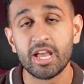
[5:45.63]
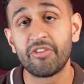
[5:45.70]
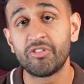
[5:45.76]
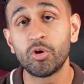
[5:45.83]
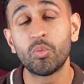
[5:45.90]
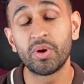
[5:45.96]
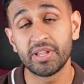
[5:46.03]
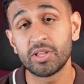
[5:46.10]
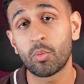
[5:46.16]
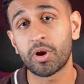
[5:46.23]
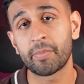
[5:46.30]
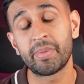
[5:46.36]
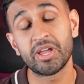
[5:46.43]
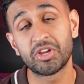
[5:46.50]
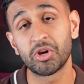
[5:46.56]
If you really want
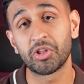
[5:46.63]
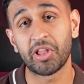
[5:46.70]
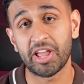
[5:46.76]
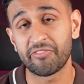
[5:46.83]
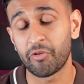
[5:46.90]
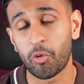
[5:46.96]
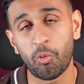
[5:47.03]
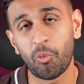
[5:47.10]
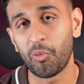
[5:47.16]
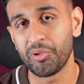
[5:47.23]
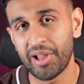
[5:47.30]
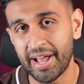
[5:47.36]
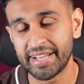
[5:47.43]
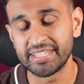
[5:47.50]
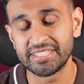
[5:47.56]
to make your life a whole
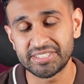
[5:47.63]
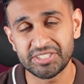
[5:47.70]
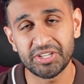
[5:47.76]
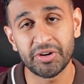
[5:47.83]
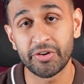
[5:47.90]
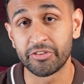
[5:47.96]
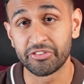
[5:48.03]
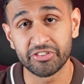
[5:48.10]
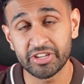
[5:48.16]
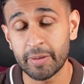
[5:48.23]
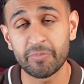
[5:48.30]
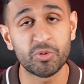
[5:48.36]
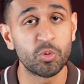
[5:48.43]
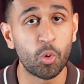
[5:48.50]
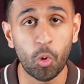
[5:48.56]
lot easier and
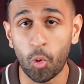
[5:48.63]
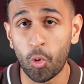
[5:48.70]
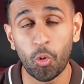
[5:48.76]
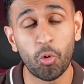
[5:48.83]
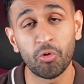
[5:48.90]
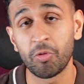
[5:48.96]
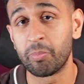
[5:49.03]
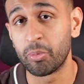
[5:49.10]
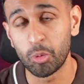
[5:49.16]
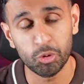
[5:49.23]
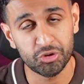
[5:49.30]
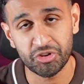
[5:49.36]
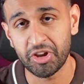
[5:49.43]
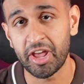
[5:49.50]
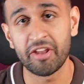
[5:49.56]
skip through all the
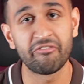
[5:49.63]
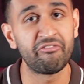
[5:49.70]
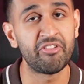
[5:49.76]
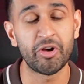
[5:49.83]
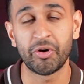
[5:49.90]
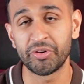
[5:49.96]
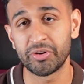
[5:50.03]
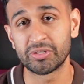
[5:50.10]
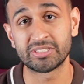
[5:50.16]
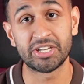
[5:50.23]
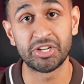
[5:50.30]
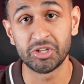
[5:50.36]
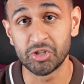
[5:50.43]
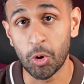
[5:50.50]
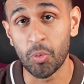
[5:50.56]
bullshit and failures that
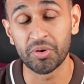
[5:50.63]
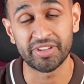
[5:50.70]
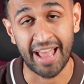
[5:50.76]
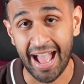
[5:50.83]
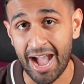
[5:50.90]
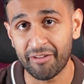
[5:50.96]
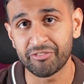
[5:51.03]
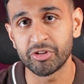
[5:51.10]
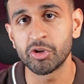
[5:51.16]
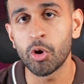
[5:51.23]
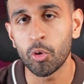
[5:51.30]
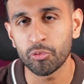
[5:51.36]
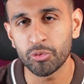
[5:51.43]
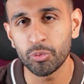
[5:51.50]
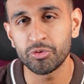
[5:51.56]
you're going to have to
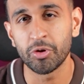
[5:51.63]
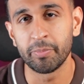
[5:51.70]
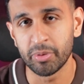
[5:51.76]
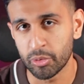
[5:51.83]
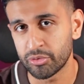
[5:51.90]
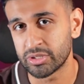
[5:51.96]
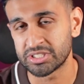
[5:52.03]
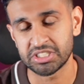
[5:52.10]
go through to build your